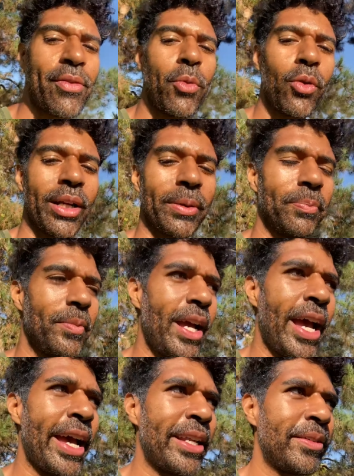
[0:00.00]
morning,
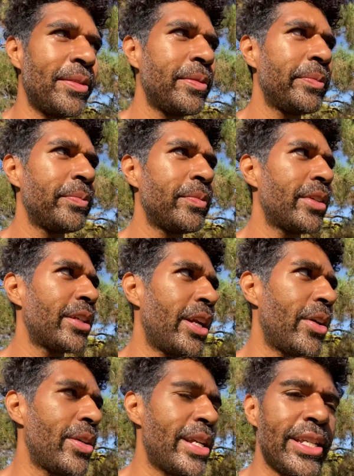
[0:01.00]
and you
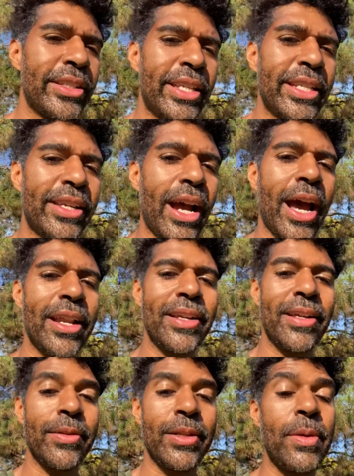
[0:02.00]
know he's he's got
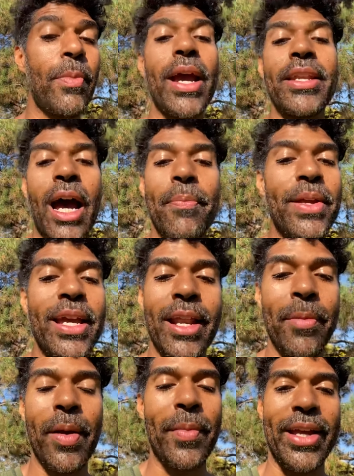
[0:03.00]
he might not be
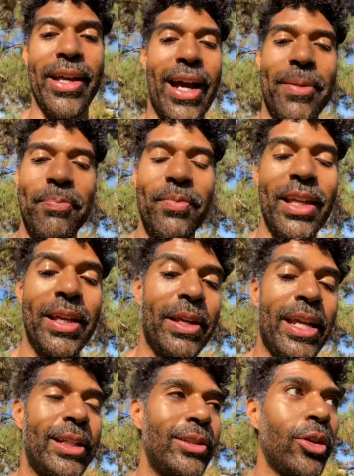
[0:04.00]
an MMA guy. He
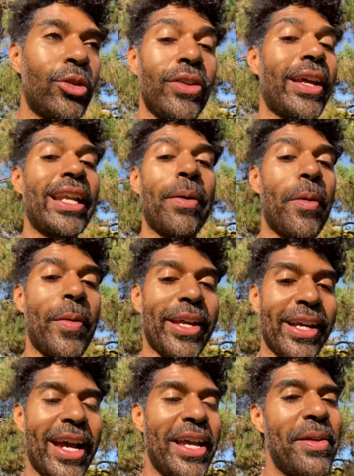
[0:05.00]
he looks like an MMA
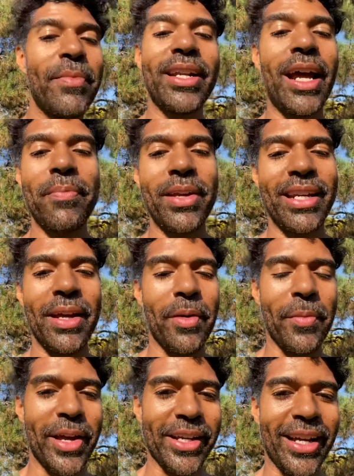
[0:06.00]
guy. He might not be an
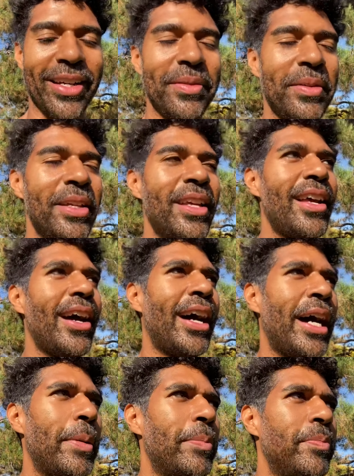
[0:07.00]
MMA guy.
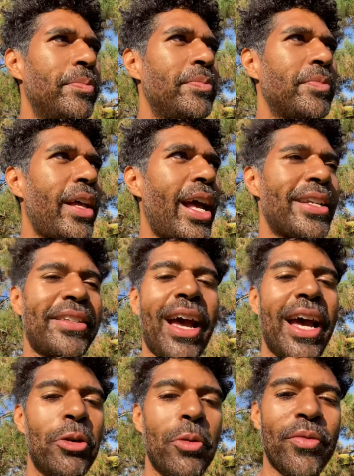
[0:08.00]
Um, I say
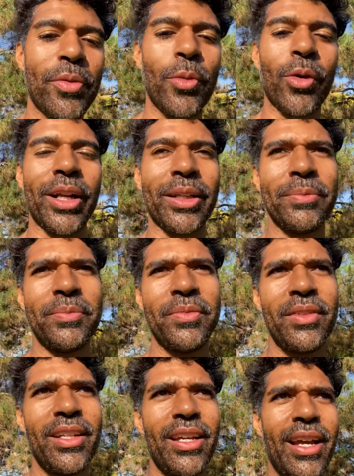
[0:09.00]
hi to him every morning,
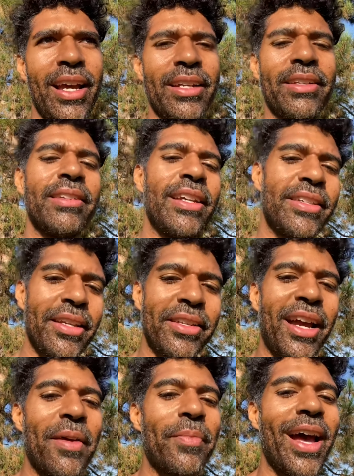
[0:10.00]
and he says
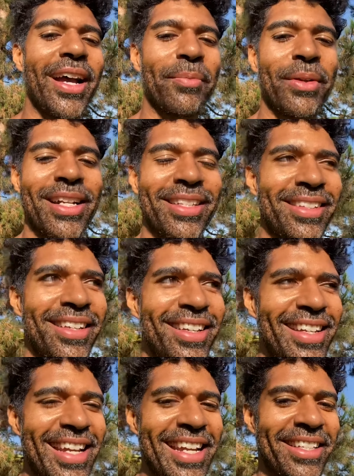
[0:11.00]
hi back, but it's
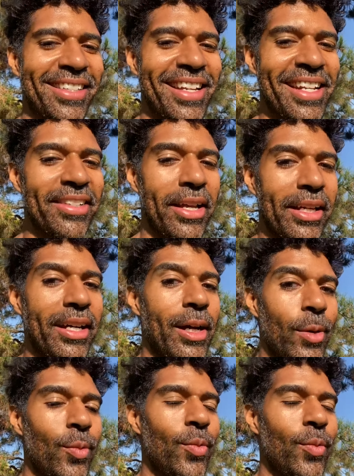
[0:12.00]
it's it's like a